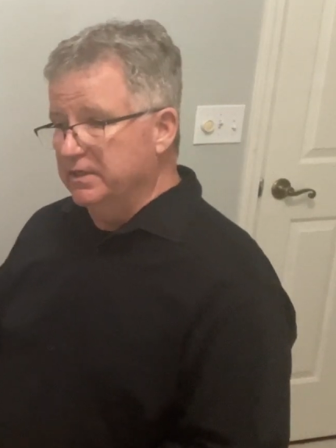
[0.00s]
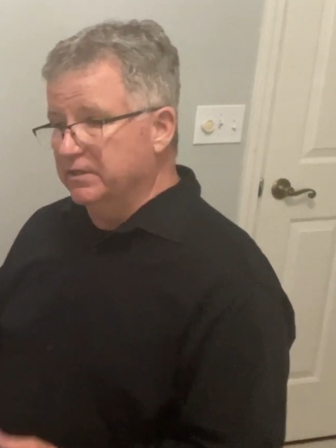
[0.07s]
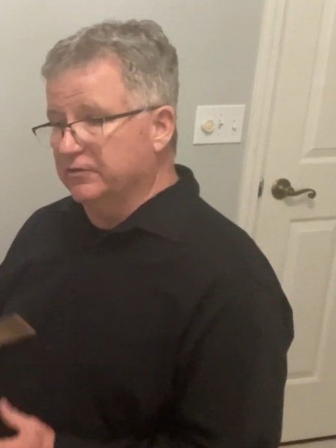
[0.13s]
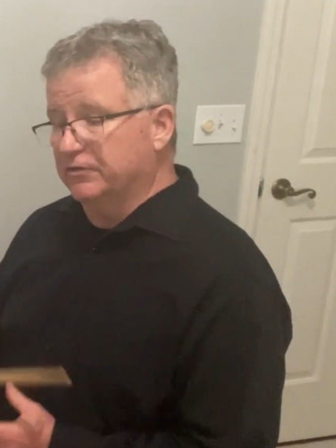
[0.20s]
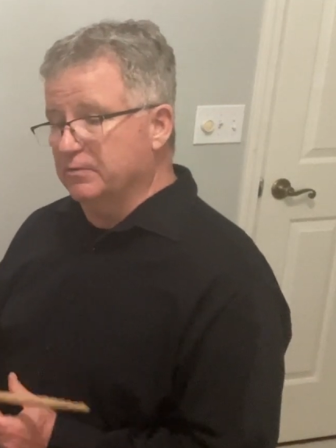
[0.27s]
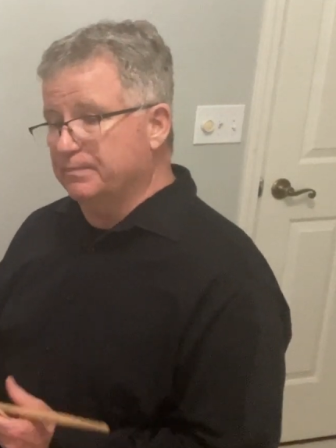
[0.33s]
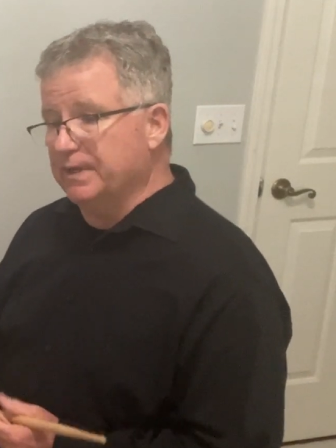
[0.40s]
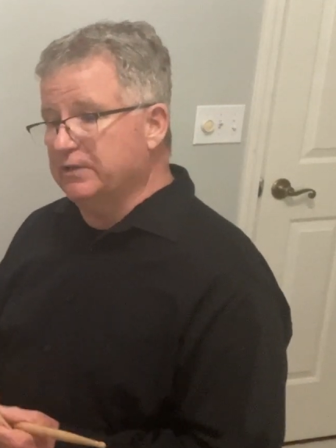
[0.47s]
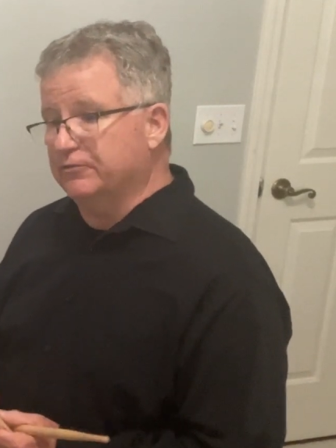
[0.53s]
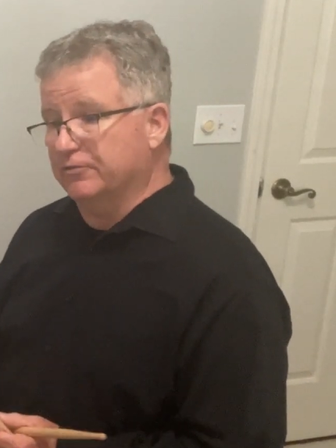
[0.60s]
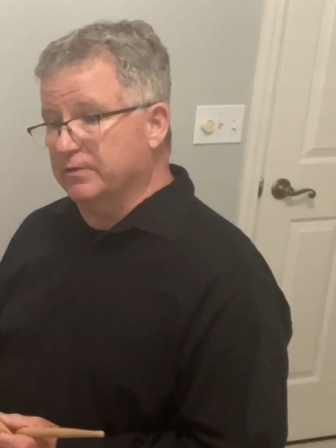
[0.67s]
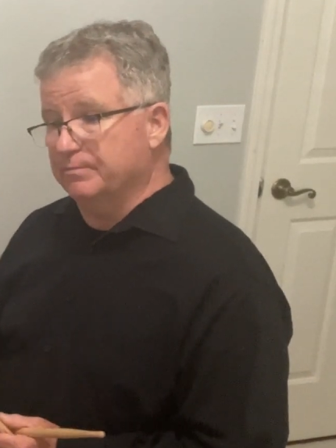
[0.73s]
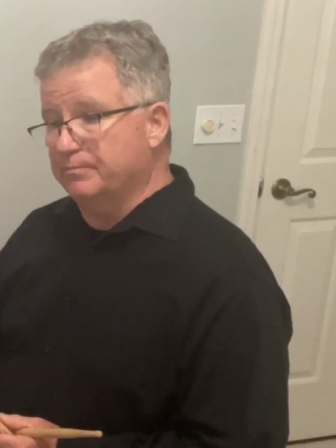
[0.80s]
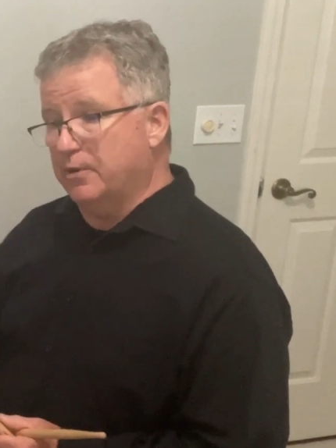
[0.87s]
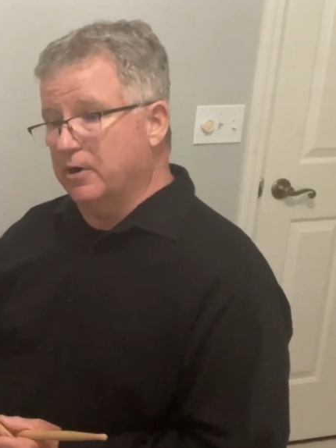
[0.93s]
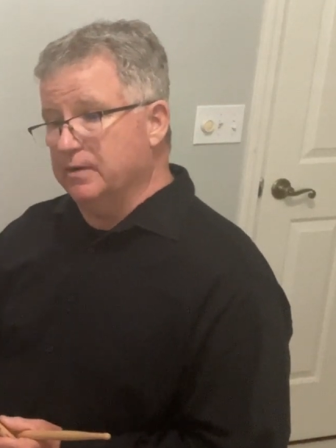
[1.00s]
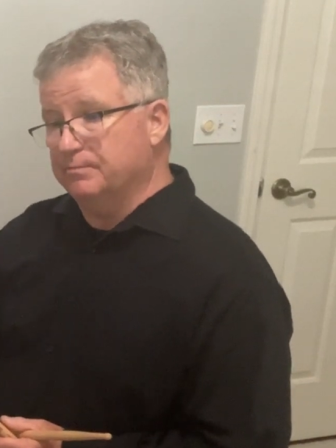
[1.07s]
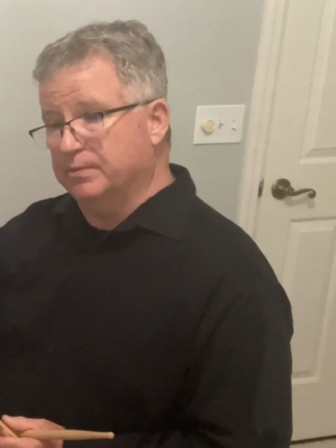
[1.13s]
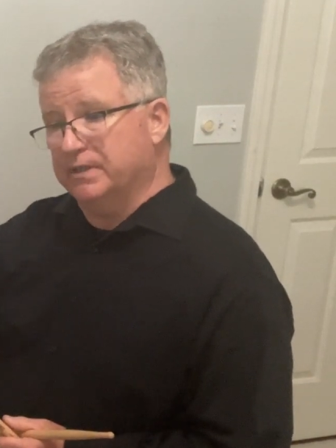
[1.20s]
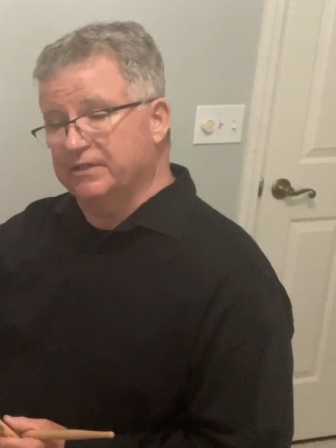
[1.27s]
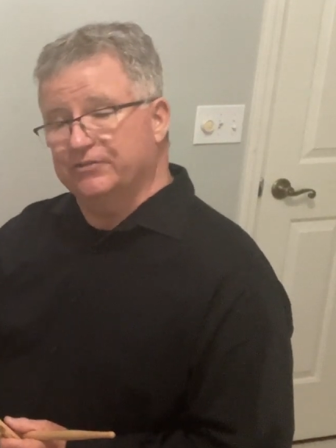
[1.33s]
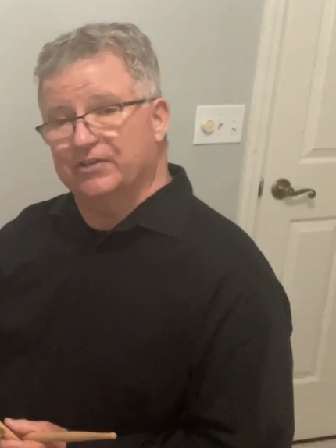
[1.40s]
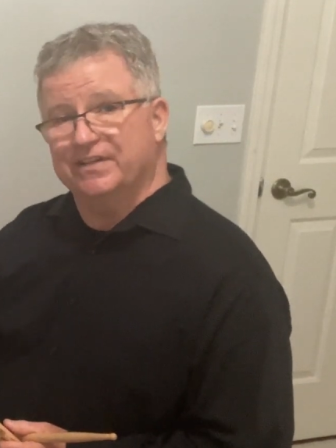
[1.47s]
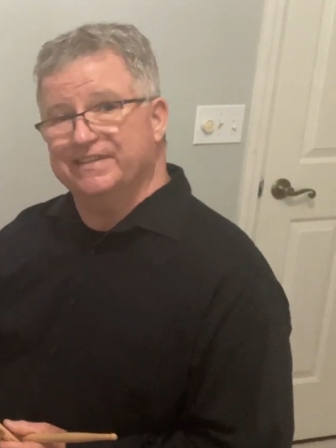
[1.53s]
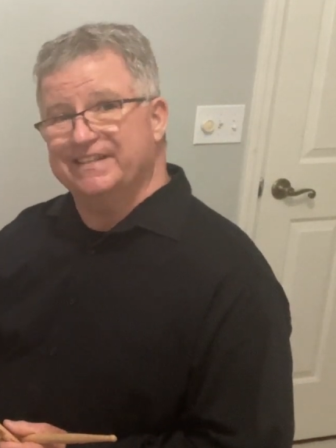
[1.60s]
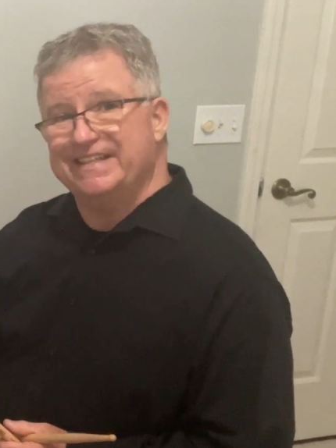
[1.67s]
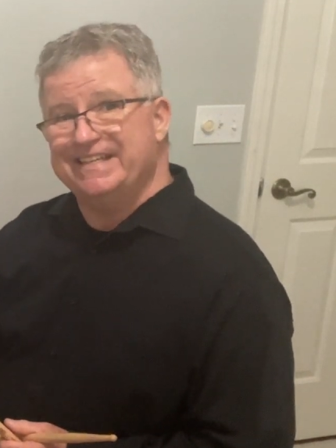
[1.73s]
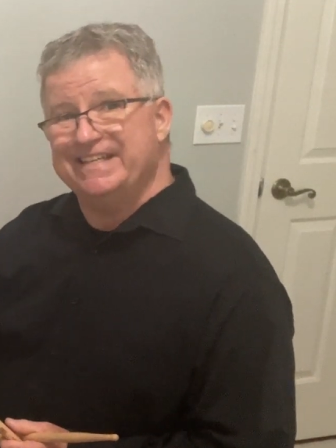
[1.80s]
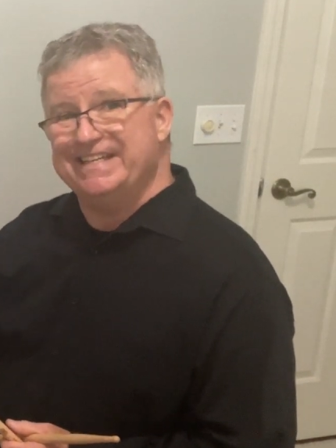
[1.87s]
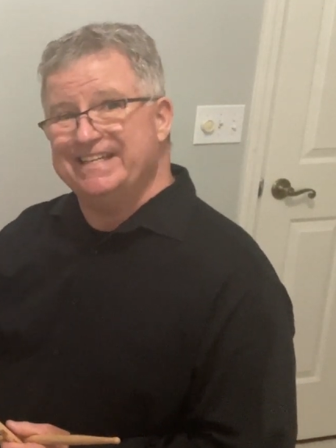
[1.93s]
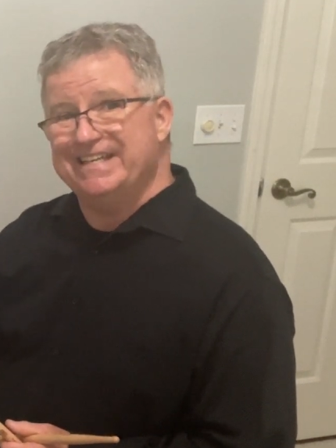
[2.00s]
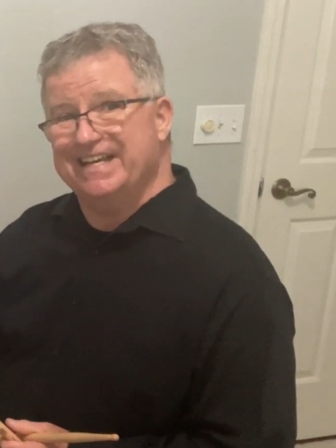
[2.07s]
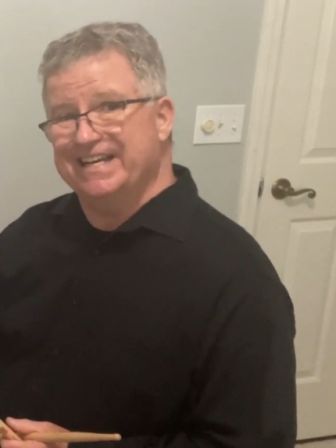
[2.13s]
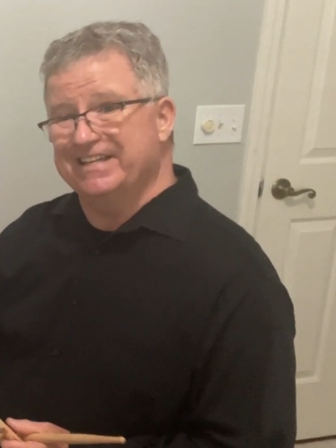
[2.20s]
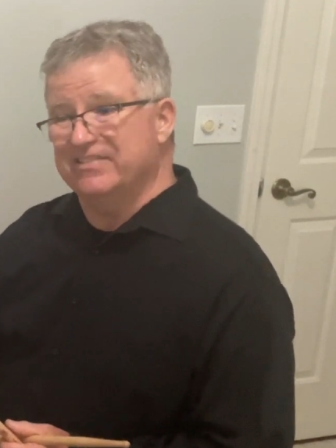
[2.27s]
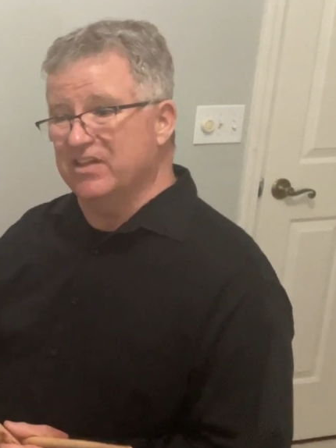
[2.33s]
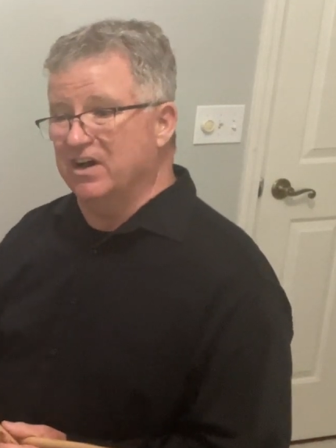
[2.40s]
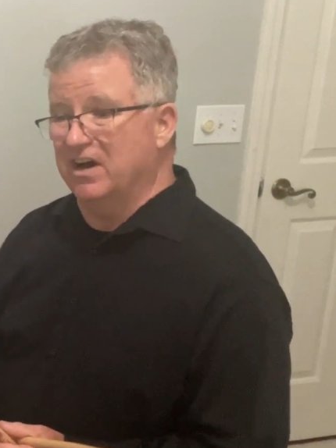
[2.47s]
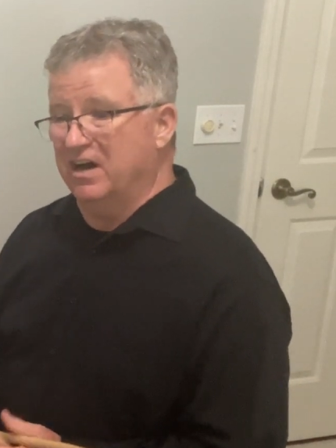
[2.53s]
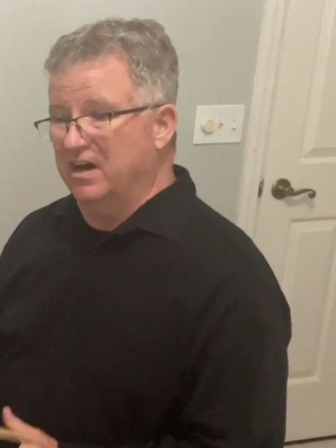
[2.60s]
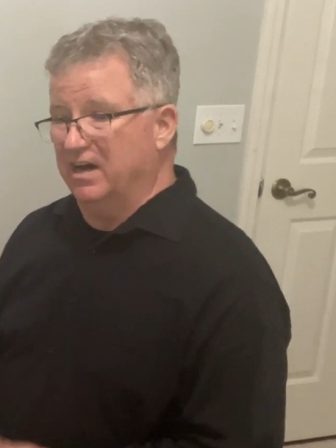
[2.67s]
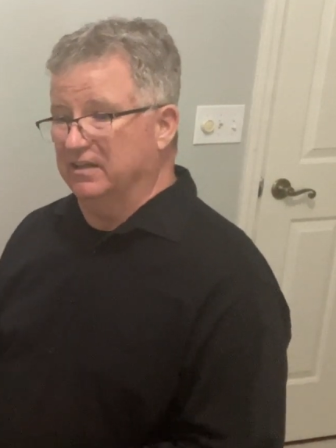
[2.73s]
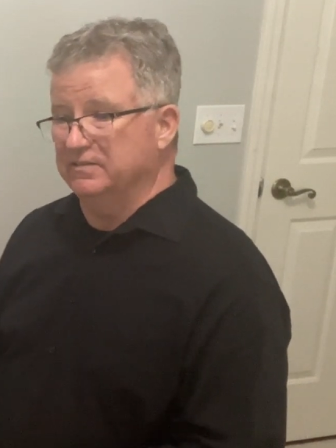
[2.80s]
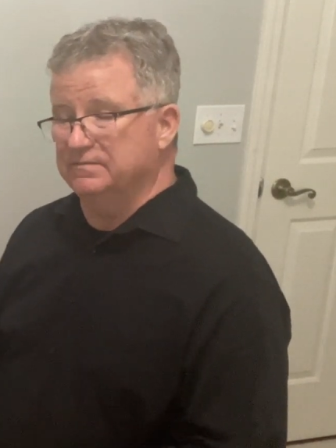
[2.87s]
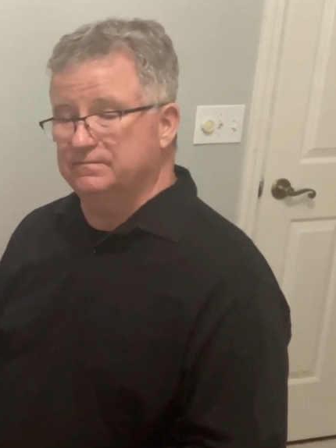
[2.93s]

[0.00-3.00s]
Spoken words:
because the bass drum part plays on the E and the 1